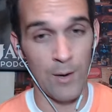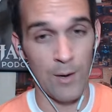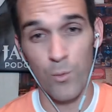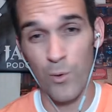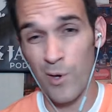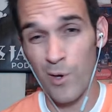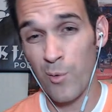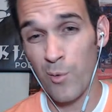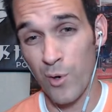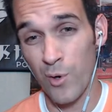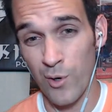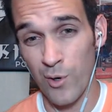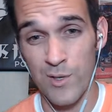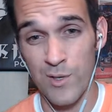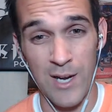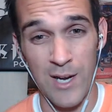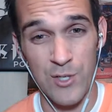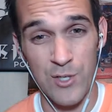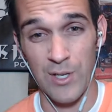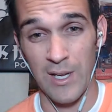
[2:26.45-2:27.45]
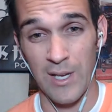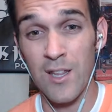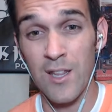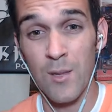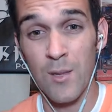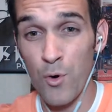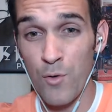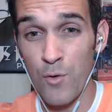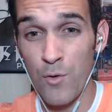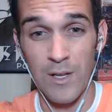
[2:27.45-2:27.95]
And Rudy Ruettiger is actually in
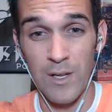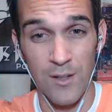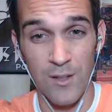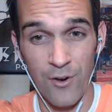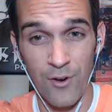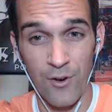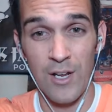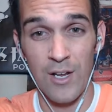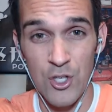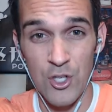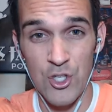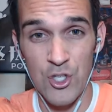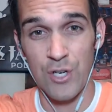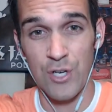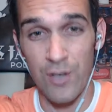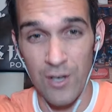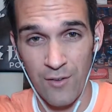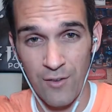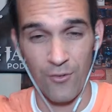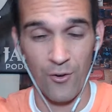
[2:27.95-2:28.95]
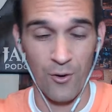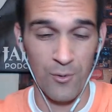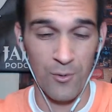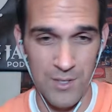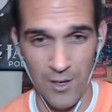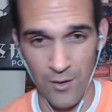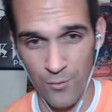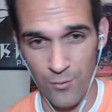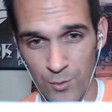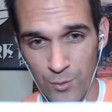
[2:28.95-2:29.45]
the movie at the very end cheering for
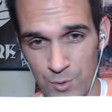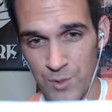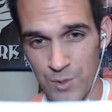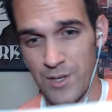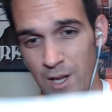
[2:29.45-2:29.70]
himself, which was